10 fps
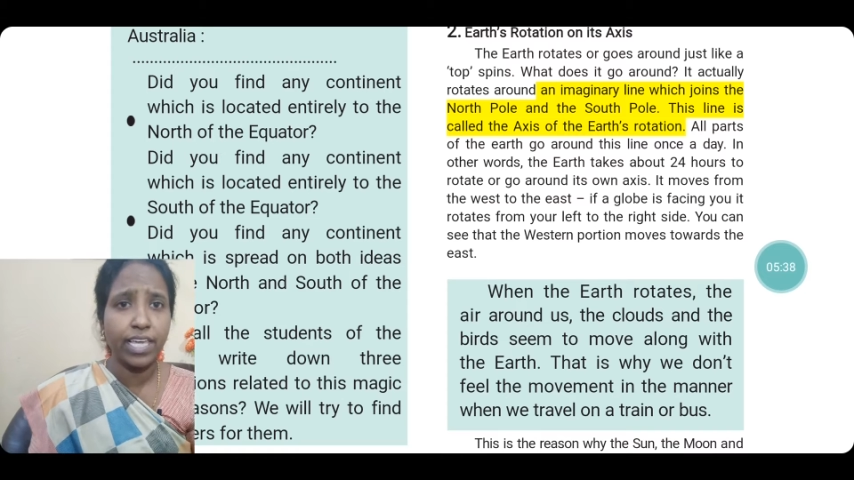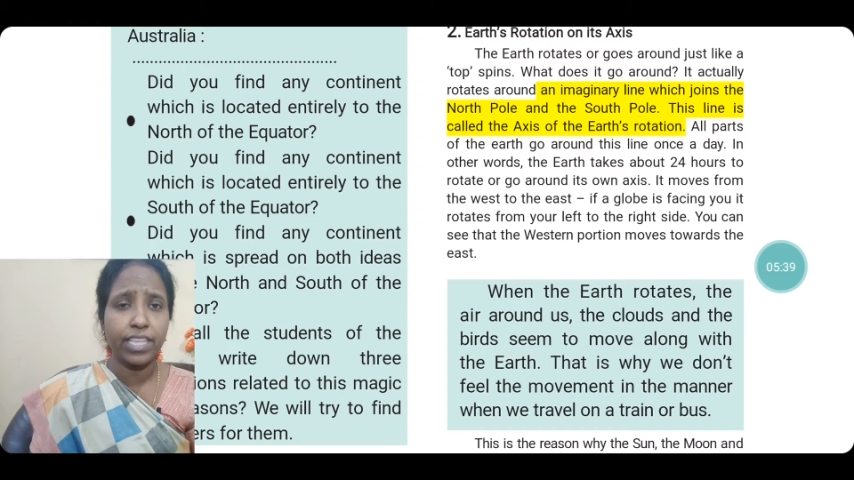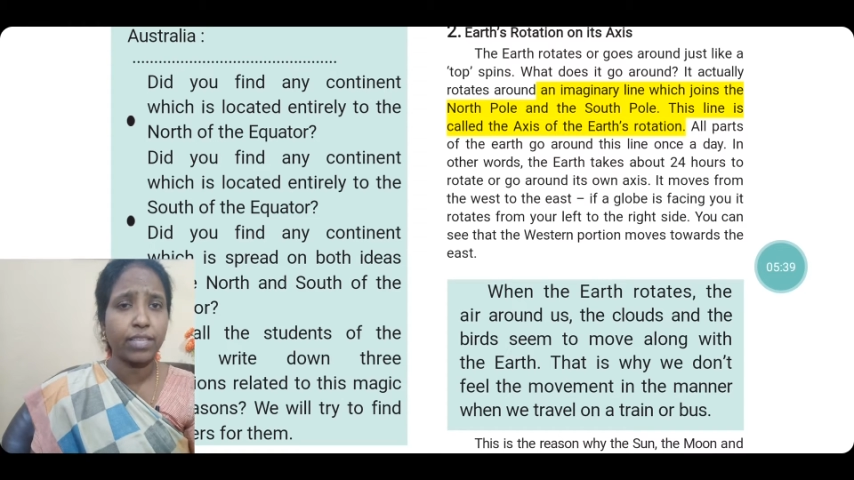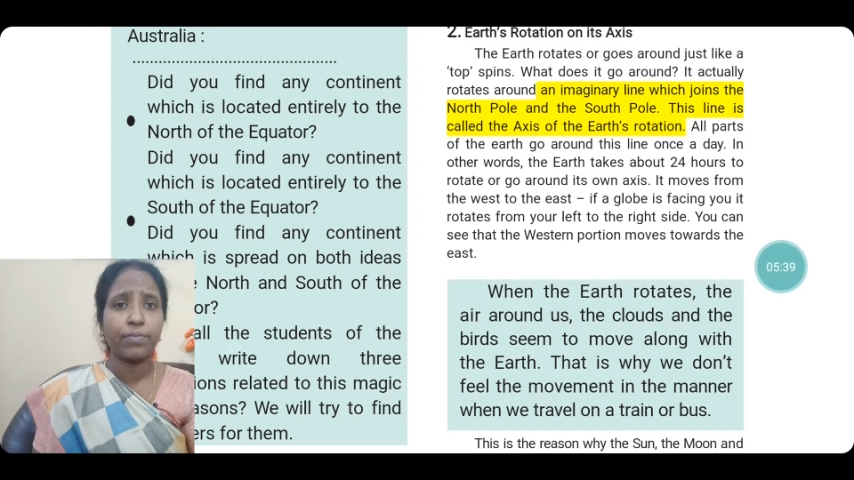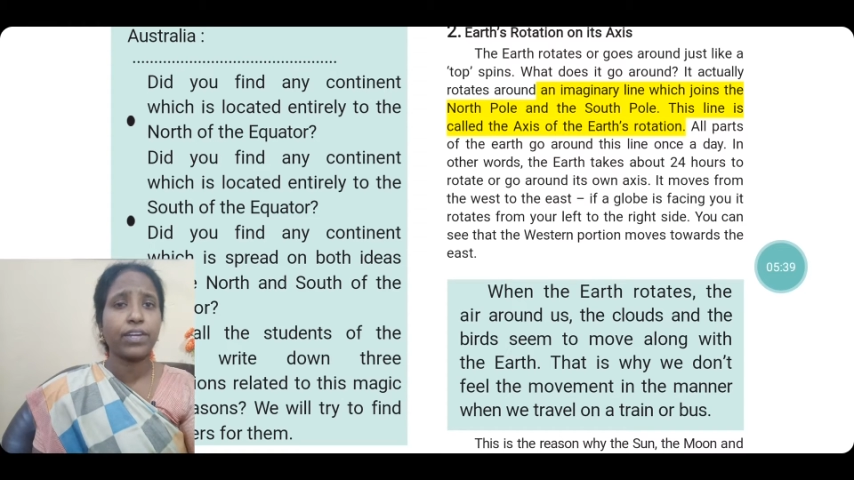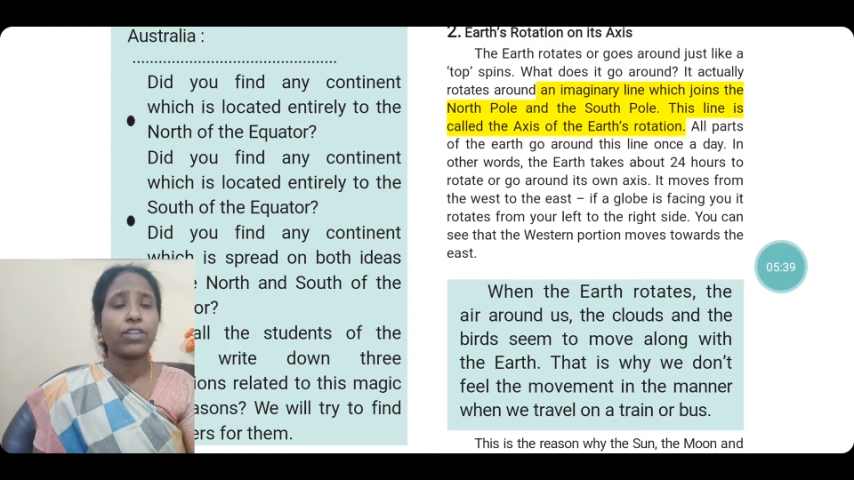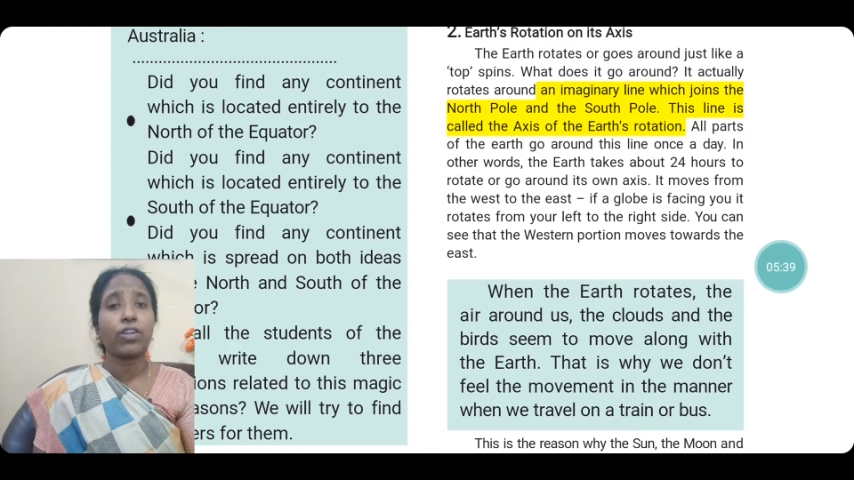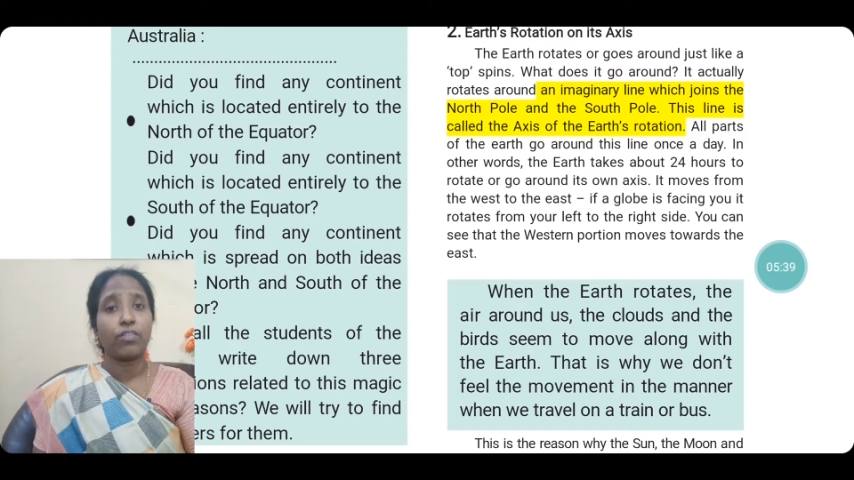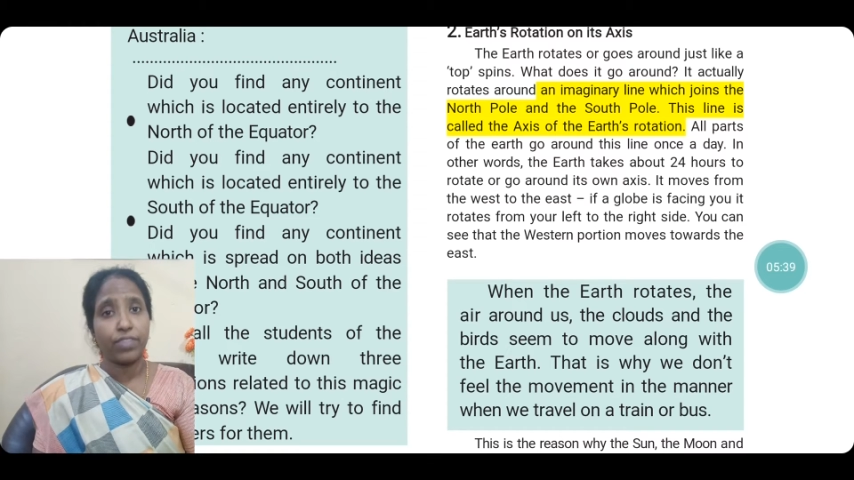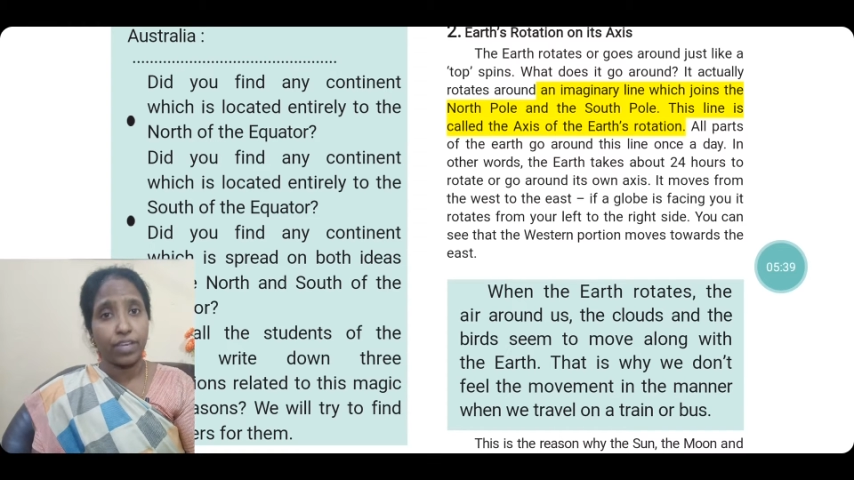there in the
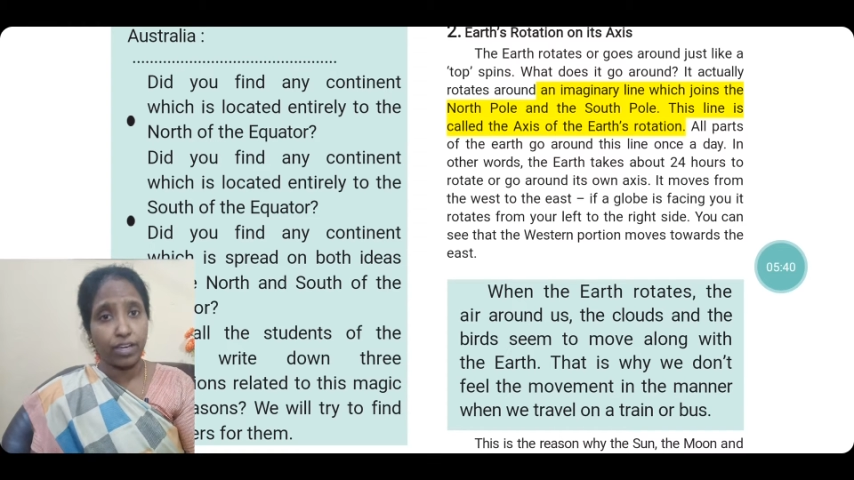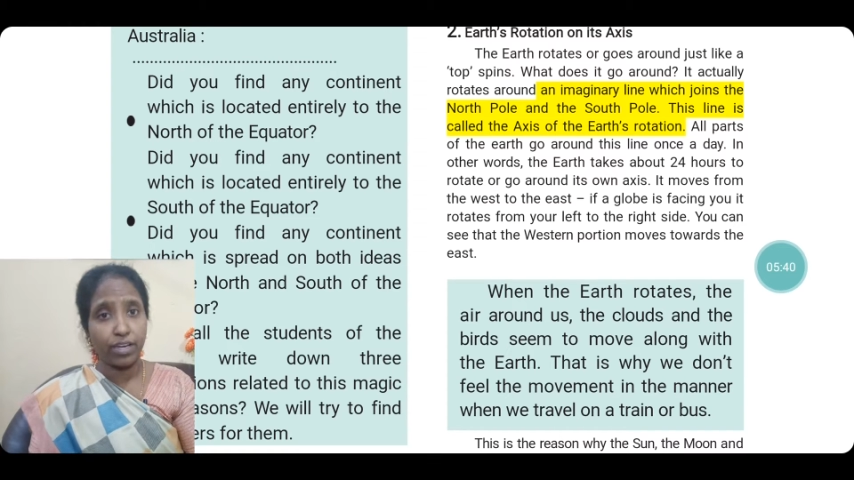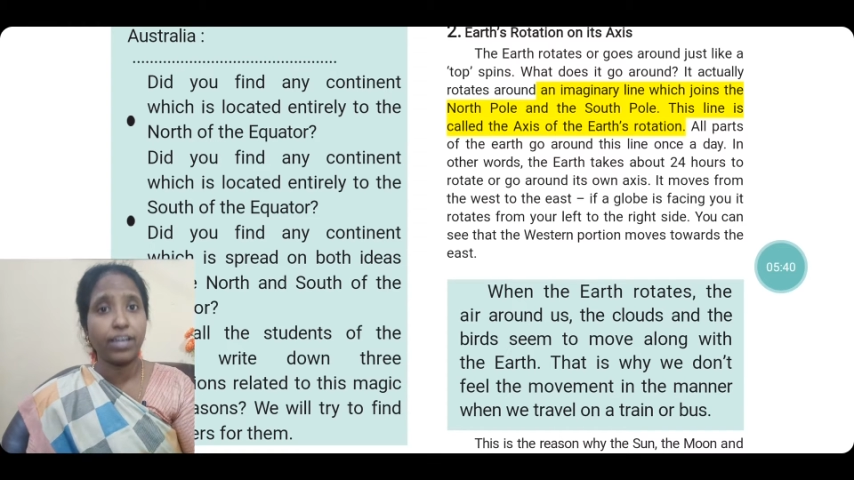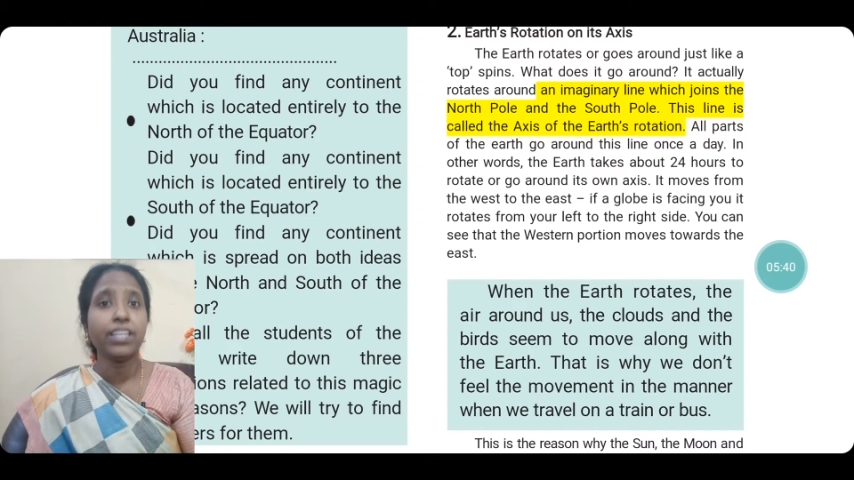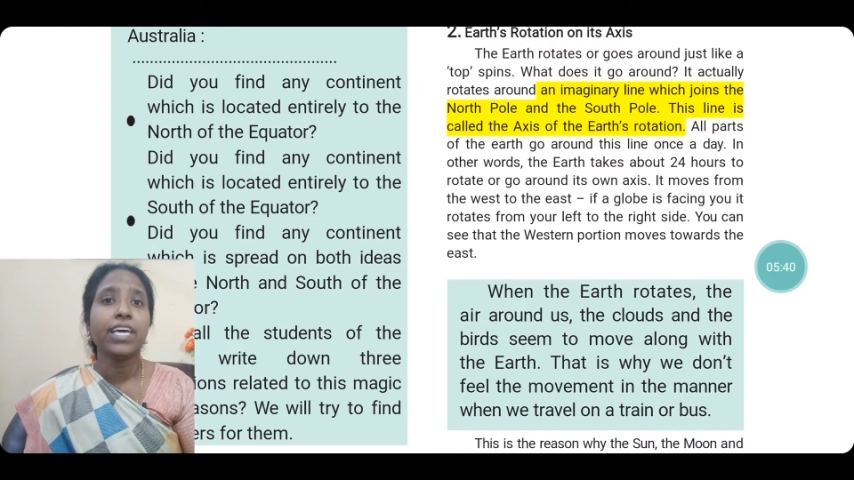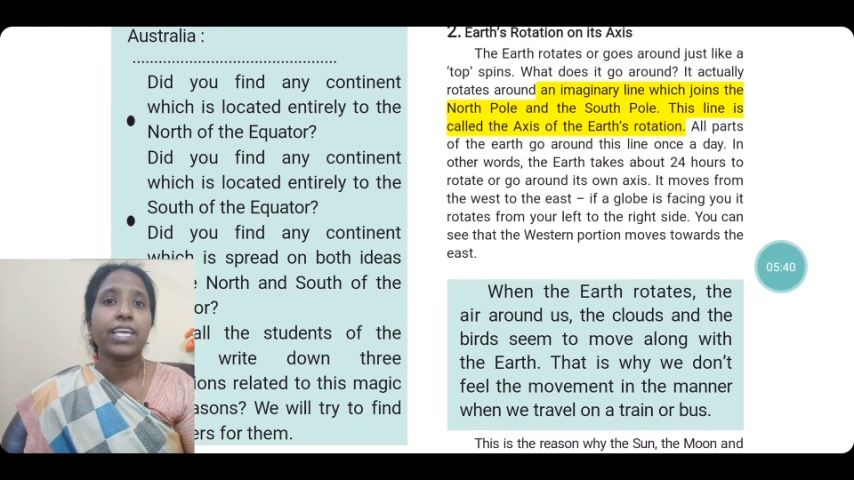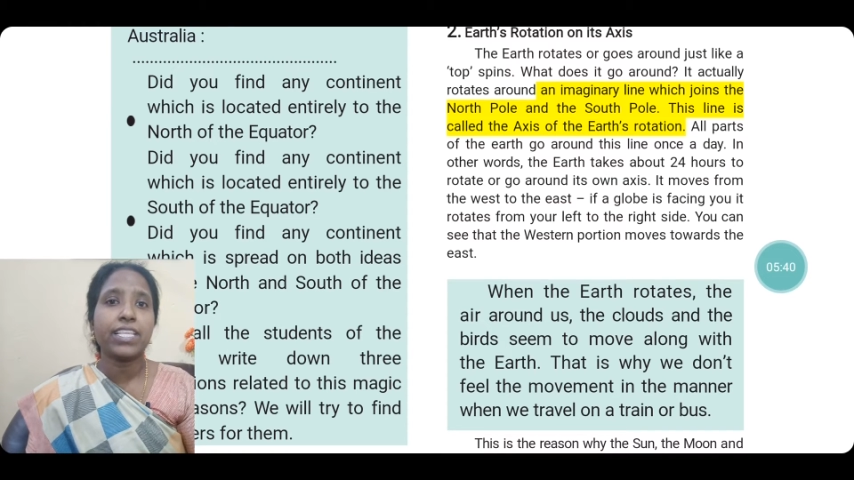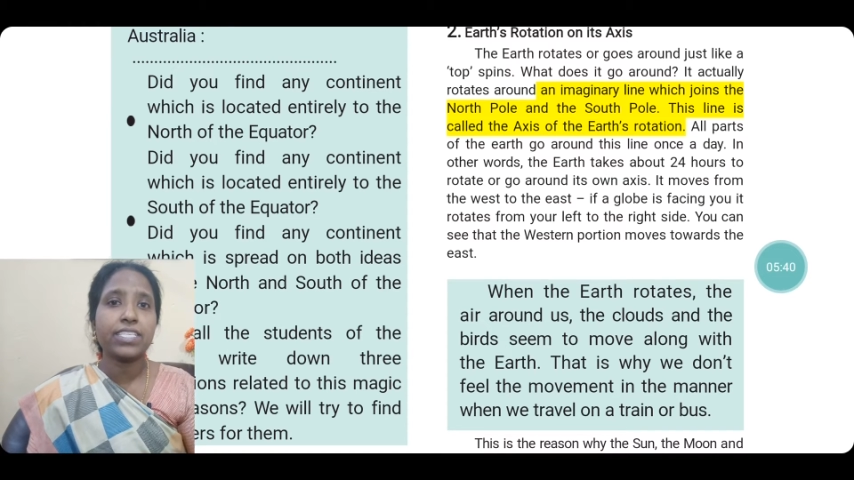middle of the Earth.